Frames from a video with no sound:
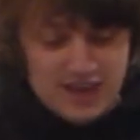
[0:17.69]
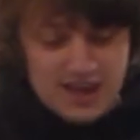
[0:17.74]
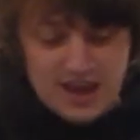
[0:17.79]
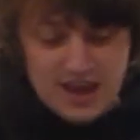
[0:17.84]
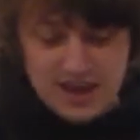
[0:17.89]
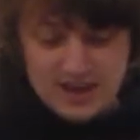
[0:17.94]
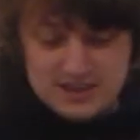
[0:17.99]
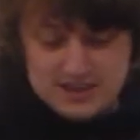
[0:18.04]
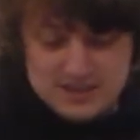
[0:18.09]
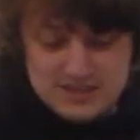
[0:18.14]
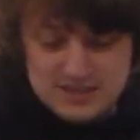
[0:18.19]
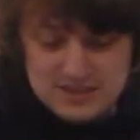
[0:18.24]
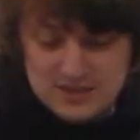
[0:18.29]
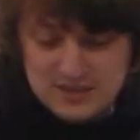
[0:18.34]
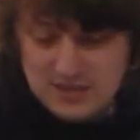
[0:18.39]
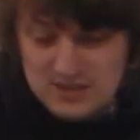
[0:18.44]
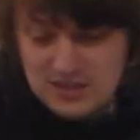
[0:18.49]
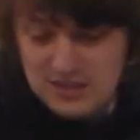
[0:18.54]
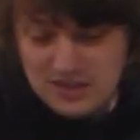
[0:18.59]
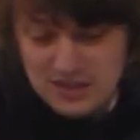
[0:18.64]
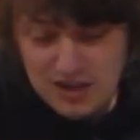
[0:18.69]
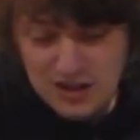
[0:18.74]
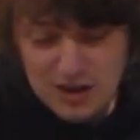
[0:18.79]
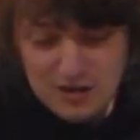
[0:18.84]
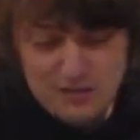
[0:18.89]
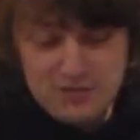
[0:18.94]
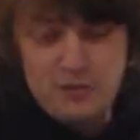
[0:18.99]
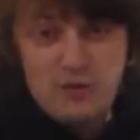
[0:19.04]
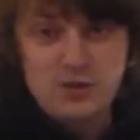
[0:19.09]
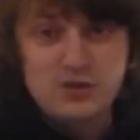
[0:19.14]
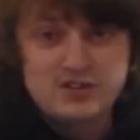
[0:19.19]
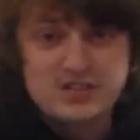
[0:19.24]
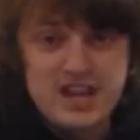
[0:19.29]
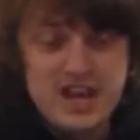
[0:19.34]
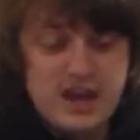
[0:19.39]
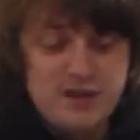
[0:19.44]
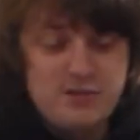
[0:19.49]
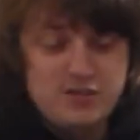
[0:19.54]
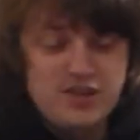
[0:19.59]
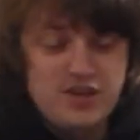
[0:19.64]
And it of course
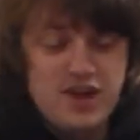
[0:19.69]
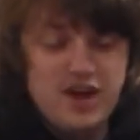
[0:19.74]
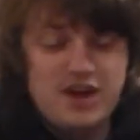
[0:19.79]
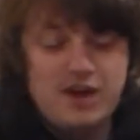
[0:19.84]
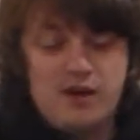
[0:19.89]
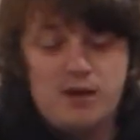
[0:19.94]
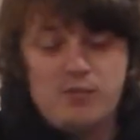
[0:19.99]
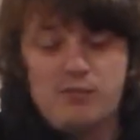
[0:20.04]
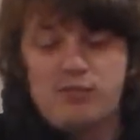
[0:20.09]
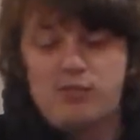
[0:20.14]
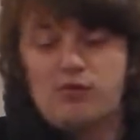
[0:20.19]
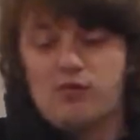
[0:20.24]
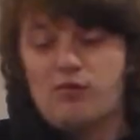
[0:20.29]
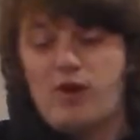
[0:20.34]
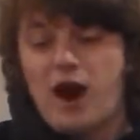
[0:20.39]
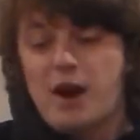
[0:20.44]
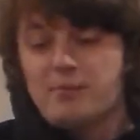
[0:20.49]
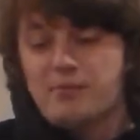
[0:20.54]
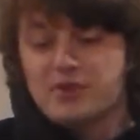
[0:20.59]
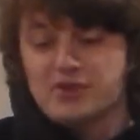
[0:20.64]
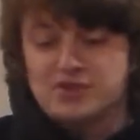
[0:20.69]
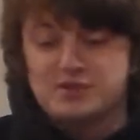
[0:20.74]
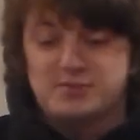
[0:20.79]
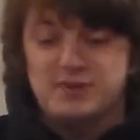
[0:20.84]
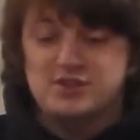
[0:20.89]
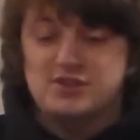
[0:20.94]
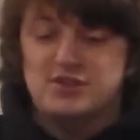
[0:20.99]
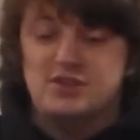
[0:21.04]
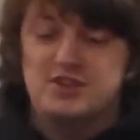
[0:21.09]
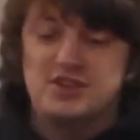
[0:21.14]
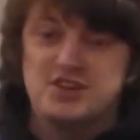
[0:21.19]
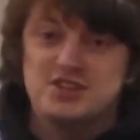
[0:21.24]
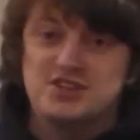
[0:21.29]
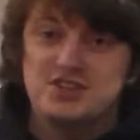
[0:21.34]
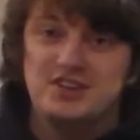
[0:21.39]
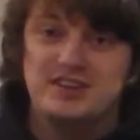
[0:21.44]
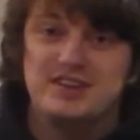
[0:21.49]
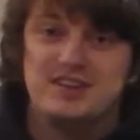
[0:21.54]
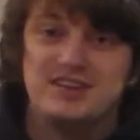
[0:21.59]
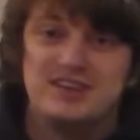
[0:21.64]
came with a proper special
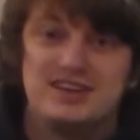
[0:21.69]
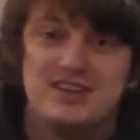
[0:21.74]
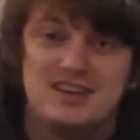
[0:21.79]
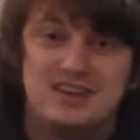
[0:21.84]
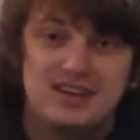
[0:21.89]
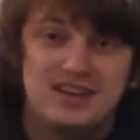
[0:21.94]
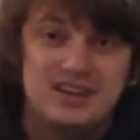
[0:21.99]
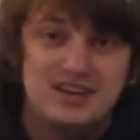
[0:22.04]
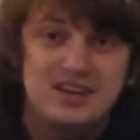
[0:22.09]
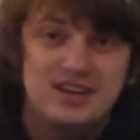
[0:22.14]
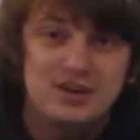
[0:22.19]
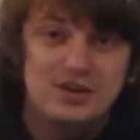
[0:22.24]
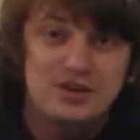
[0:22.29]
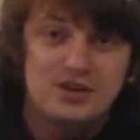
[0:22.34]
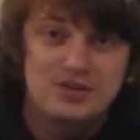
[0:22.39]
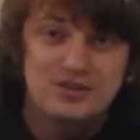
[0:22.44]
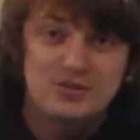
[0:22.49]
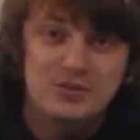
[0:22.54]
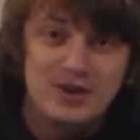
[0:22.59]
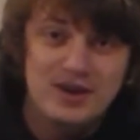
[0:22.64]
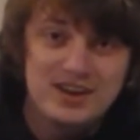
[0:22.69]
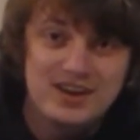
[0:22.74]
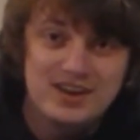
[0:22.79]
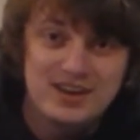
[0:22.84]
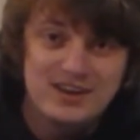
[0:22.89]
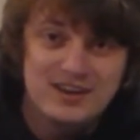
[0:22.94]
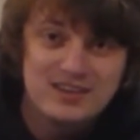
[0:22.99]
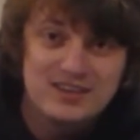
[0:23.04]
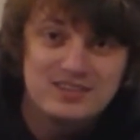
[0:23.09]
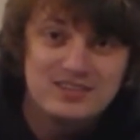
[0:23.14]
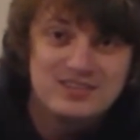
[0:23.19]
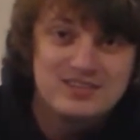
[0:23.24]
edition. Here it is right here.